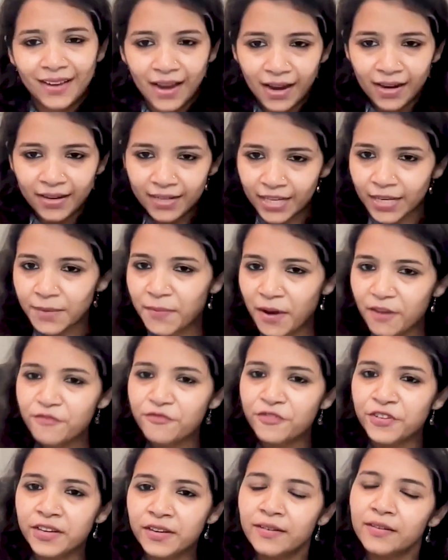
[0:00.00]
I take my
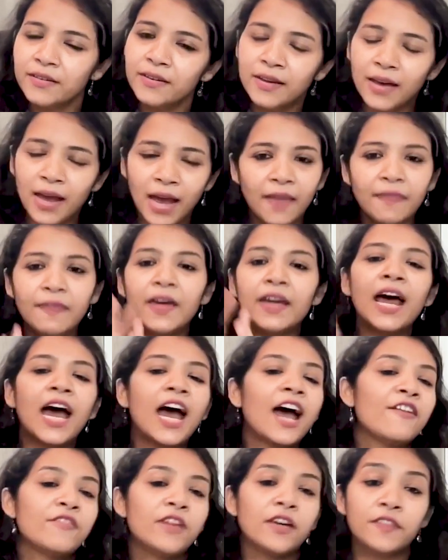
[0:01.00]
fee, and then I
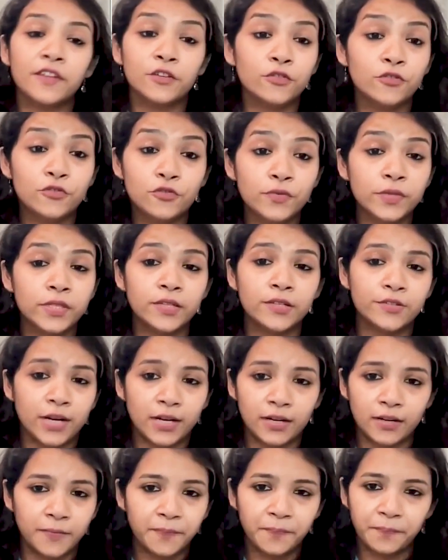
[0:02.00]
have nothing to do with the track.
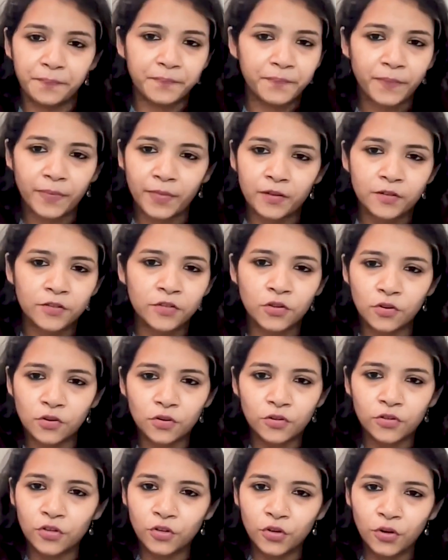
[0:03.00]
So
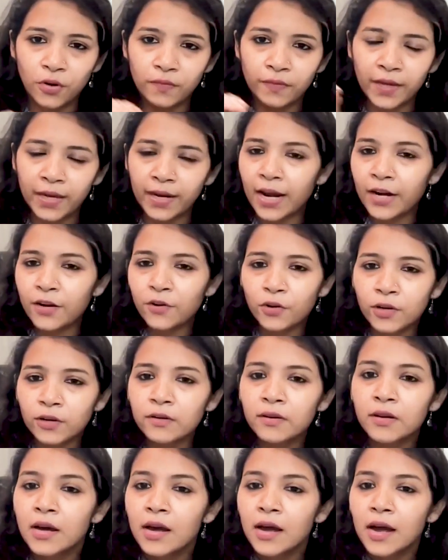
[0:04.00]
then I don't
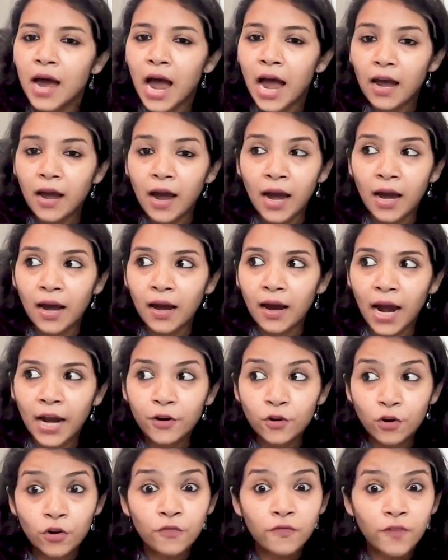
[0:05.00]

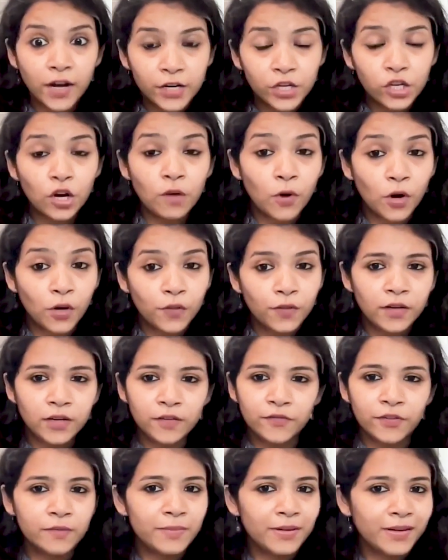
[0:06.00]
worry or bother if
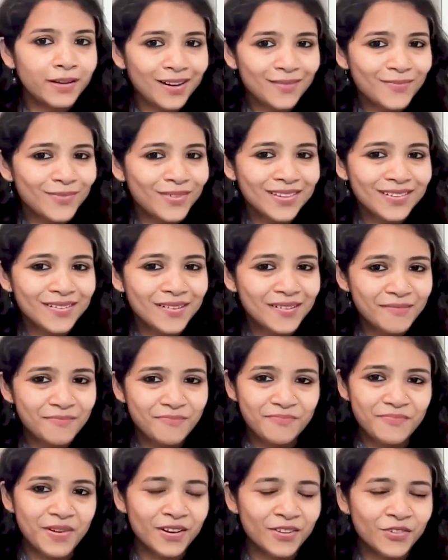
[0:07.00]
it becomes a
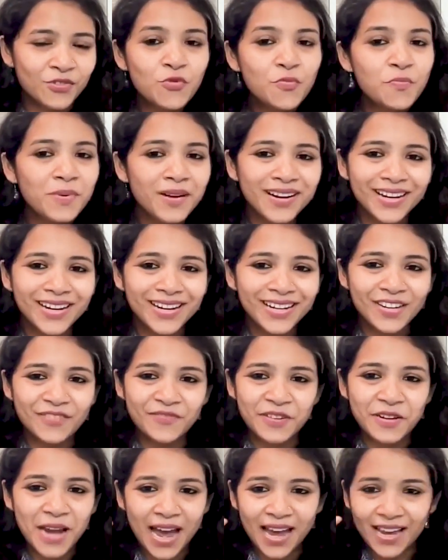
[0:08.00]
super hit, if
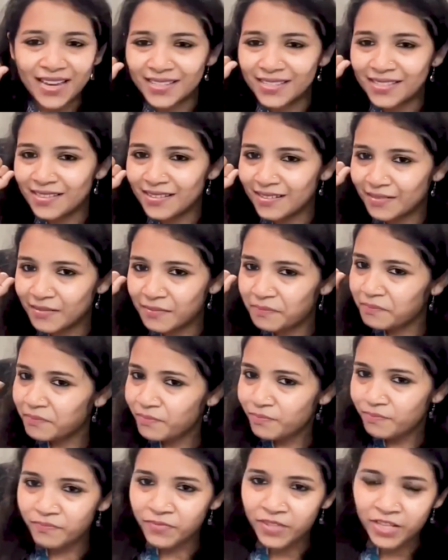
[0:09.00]
it has
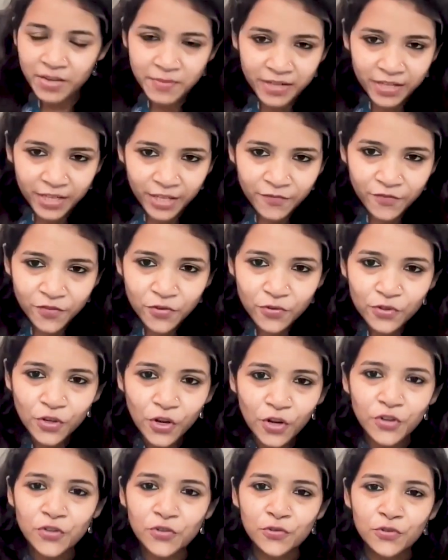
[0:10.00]
3 million views
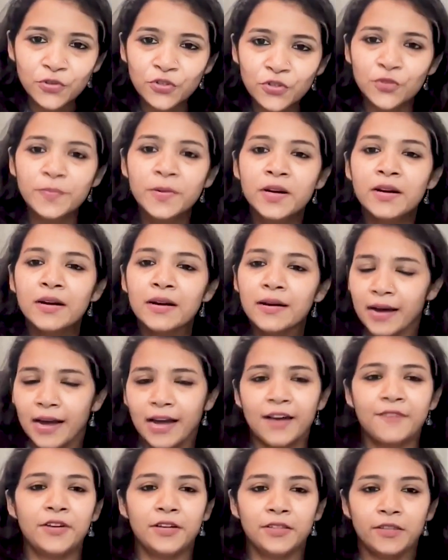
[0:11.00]
on YouTube. I
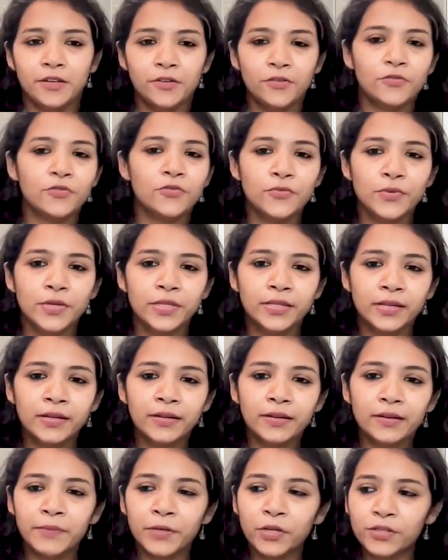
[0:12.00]
have nothing to do with it,
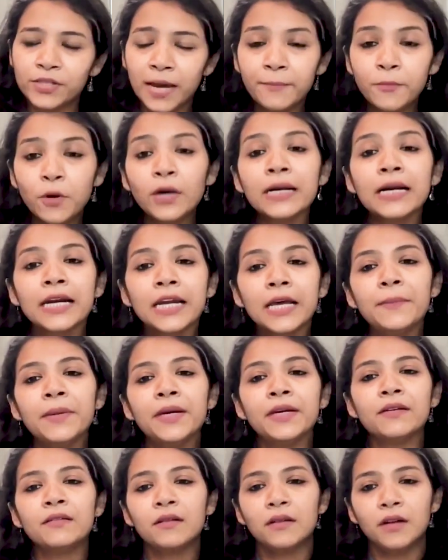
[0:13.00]
because I'm not
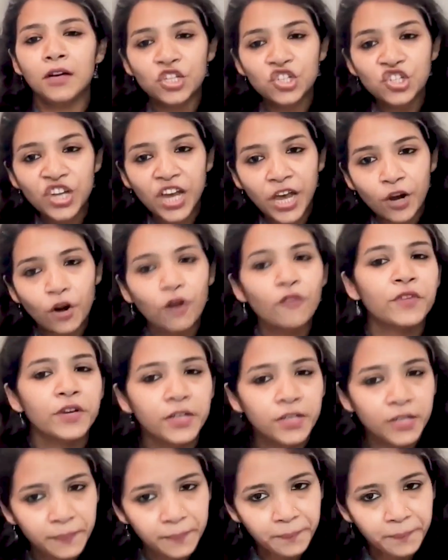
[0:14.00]
claiming a share of it.